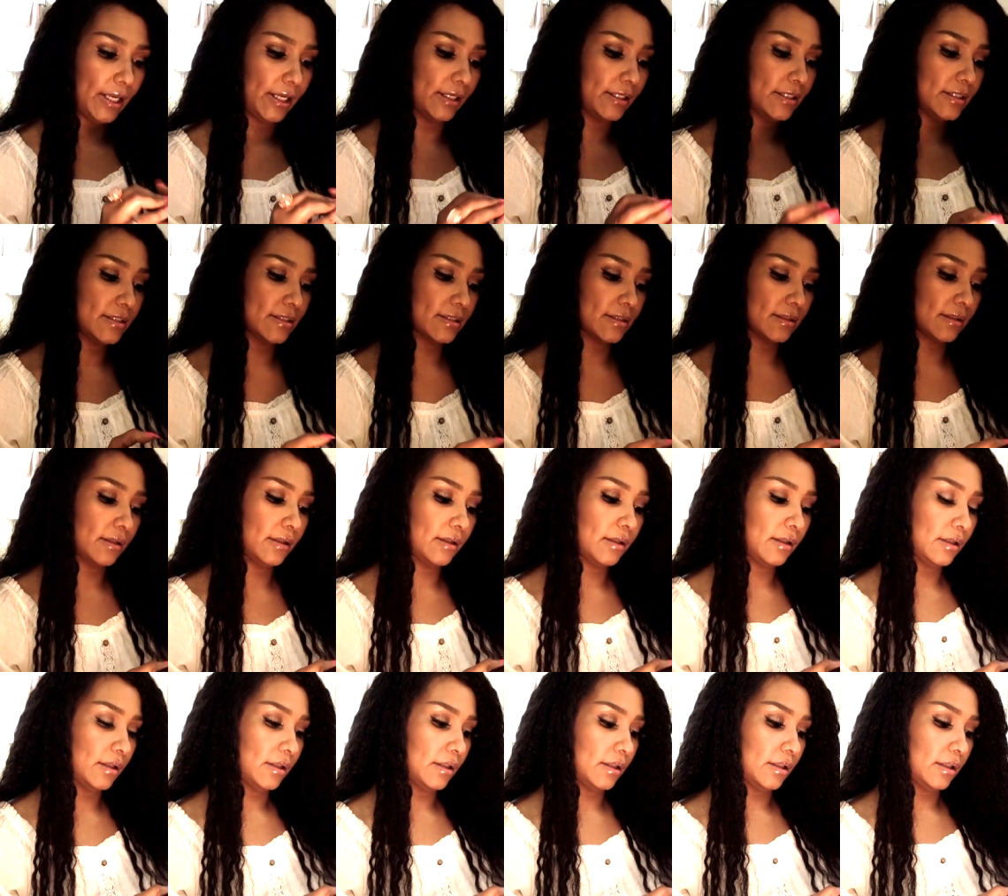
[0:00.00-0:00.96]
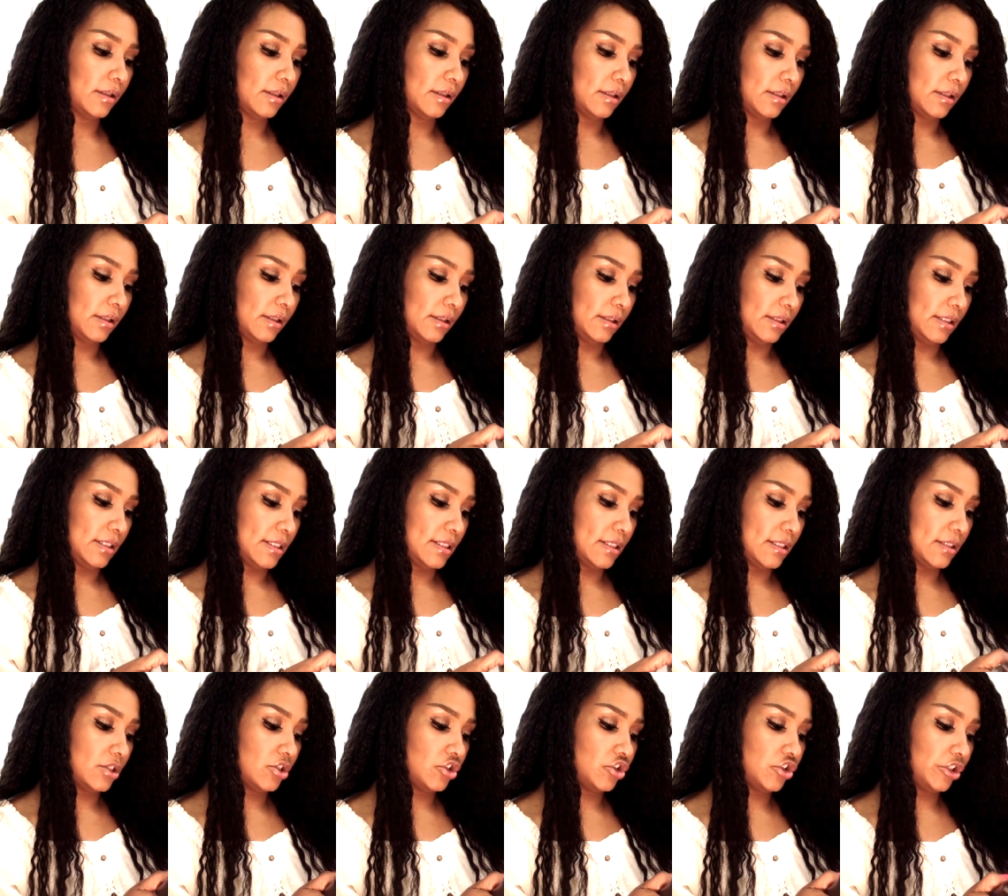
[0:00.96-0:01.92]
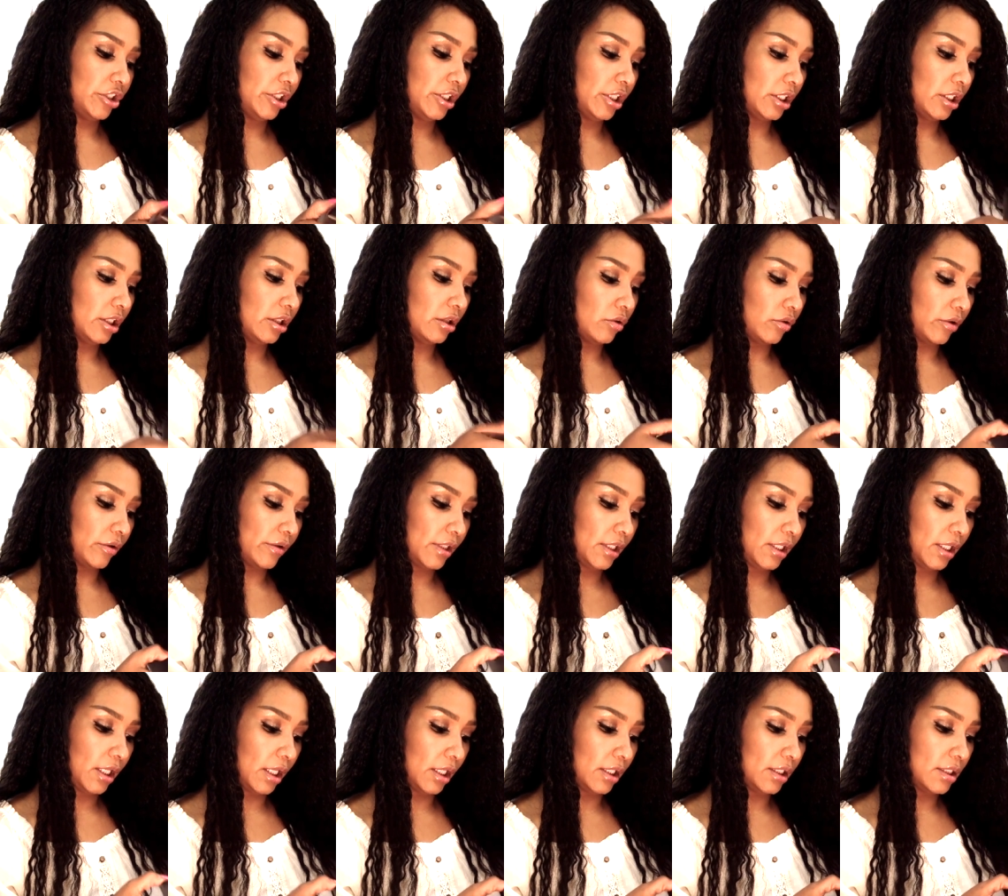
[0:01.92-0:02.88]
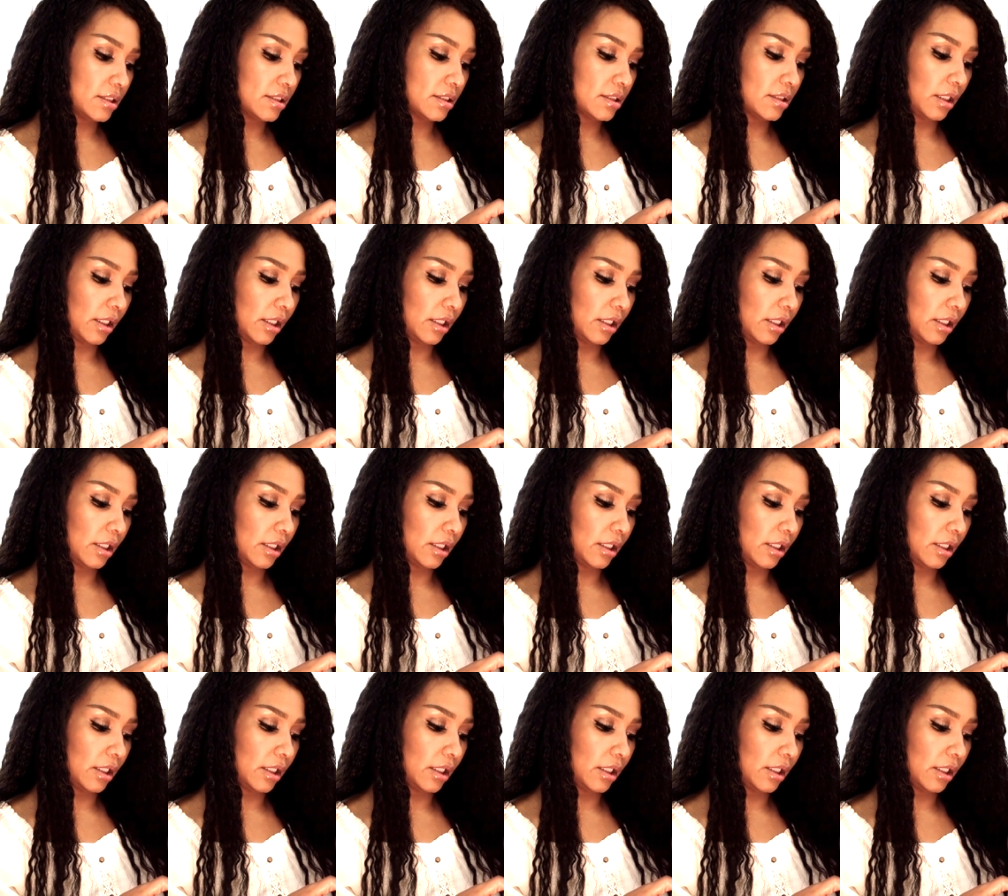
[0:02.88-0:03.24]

case. And it says Shein on the case.